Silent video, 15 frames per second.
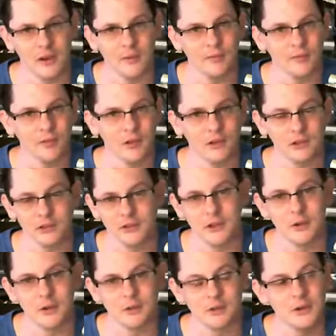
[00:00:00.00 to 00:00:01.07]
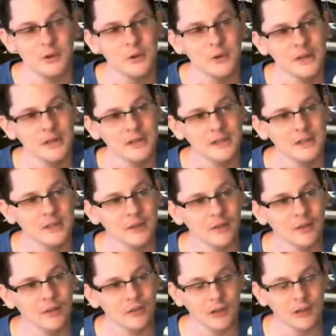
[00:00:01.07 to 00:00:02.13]
Flux302,
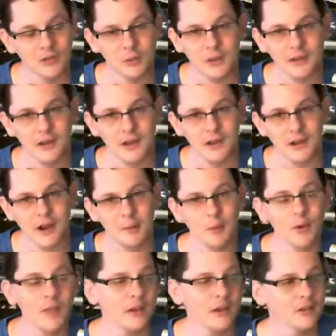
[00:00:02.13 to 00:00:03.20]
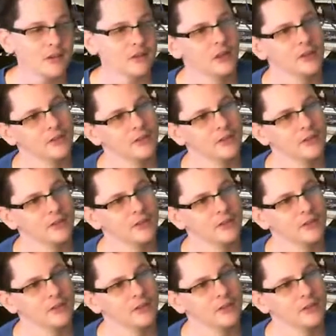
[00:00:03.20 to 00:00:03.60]
fluxwithit.com, all that good stuff.